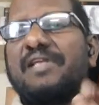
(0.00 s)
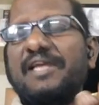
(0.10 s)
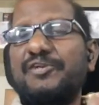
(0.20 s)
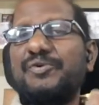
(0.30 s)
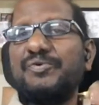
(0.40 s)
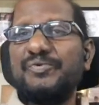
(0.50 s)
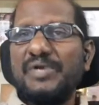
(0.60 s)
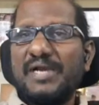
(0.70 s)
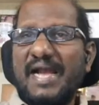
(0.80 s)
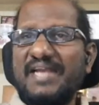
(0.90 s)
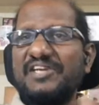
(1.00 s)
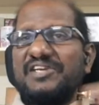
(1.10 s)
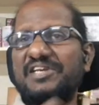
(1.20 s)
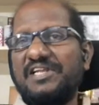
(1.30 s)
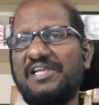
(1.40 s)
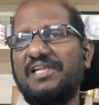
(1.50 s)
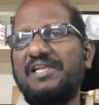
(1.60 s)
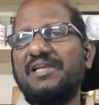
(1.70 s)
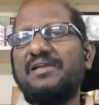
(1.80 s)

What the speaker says: get you identity.